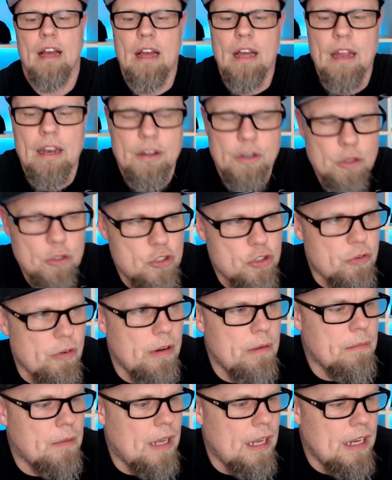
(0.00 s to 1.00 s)
New
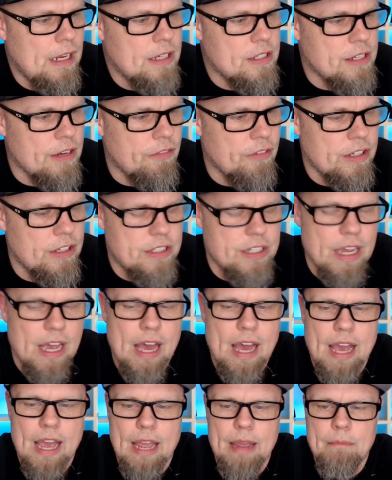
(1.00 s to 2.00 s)
stream keys every
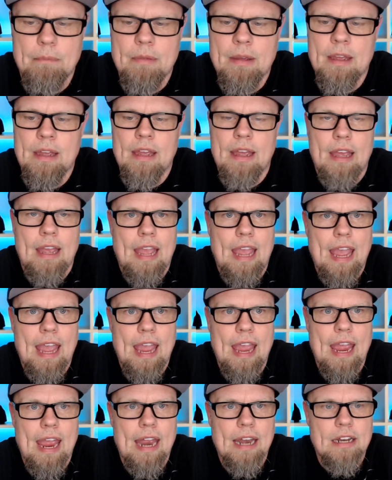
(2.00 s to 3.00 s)
time,
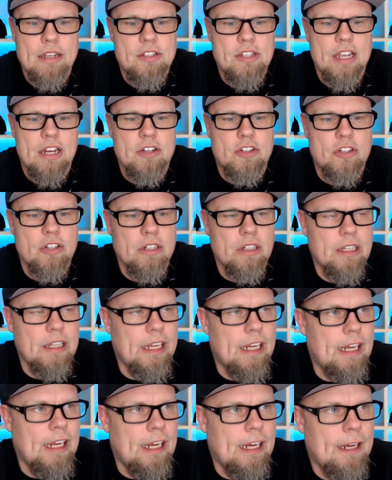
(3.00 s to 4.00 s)
and
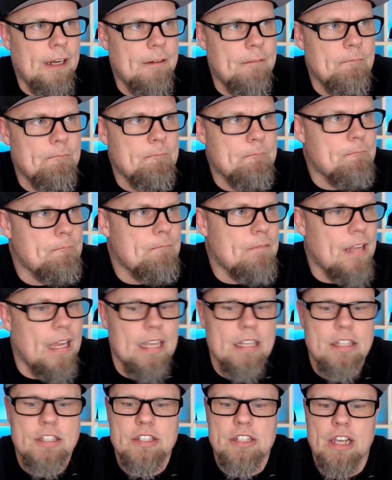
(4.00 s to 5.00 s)
essentially,
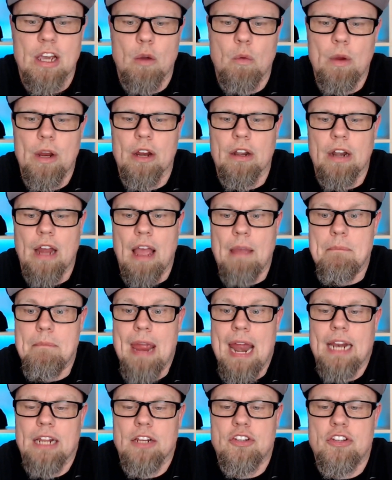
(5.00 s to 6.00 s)
it's weird. I
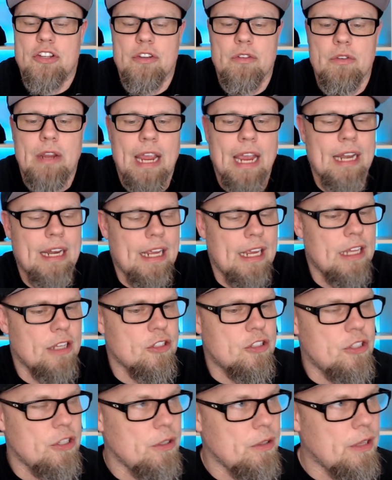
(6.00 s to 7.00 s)
managed to get
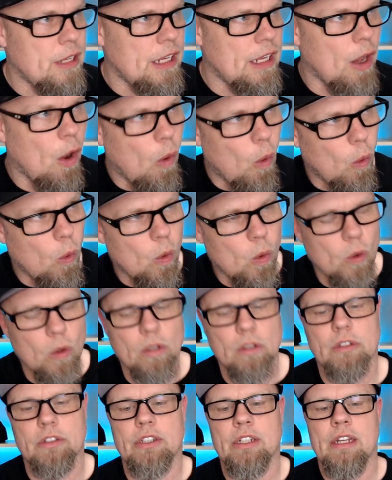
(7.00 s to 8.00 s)
into the
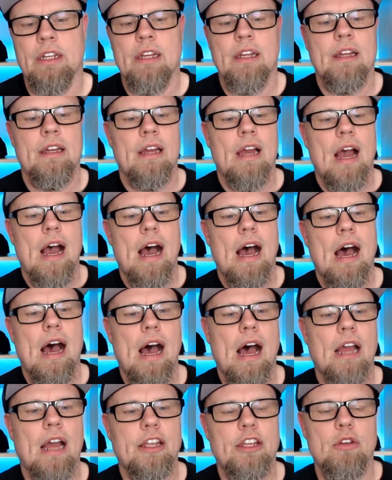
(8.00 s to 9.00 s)
old
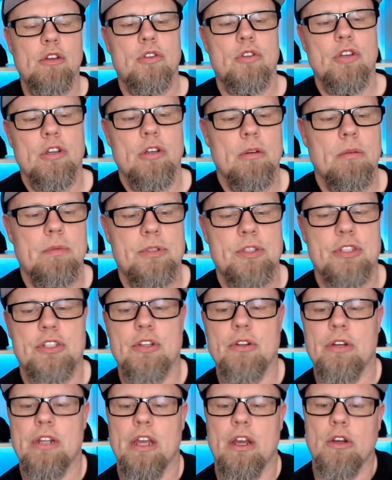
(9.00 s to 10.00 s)
YouTube
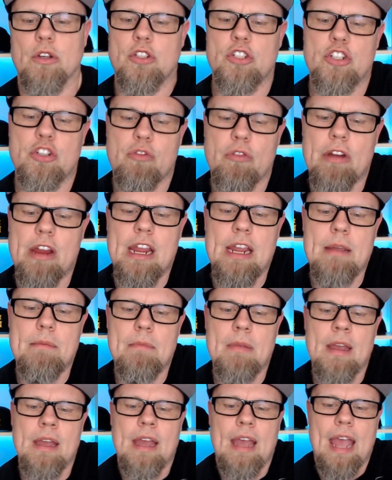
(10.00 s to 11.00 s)
studio
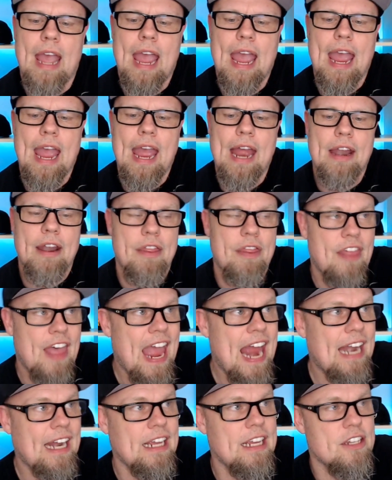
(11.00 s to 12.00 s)
stream, and
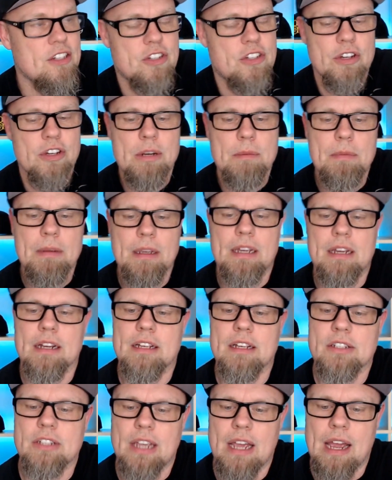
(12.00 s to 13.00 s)
that is good
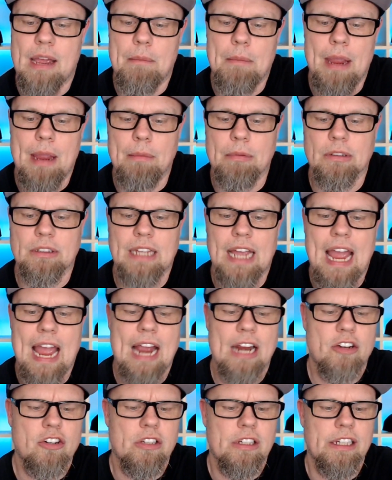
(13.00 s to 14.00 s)
because I'm able to
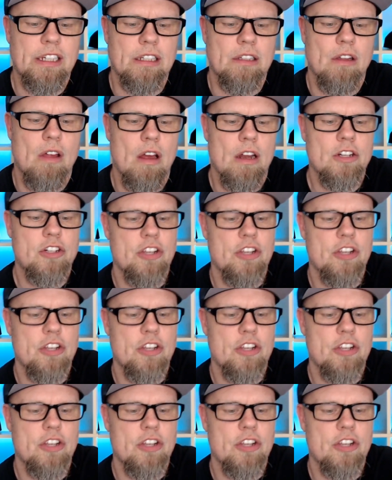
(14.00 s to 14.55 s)
actually launch